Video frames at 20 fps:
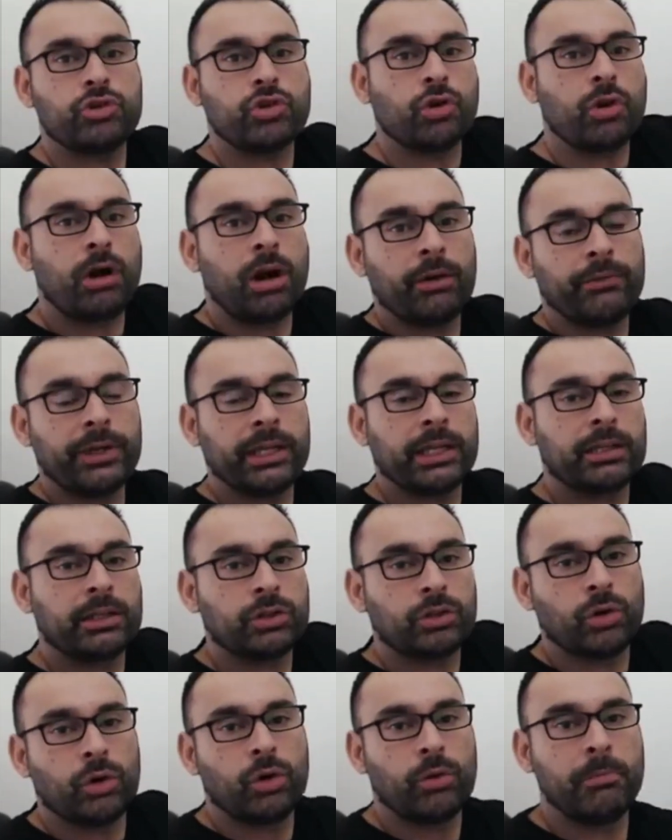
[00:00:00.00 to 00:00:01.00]
driving
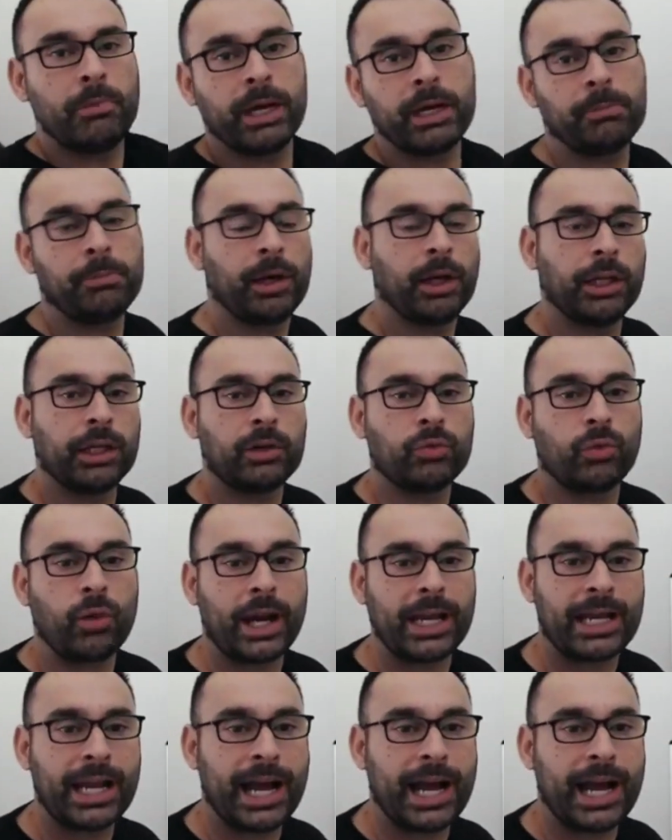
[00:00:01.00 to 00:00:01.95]
your metabolic rate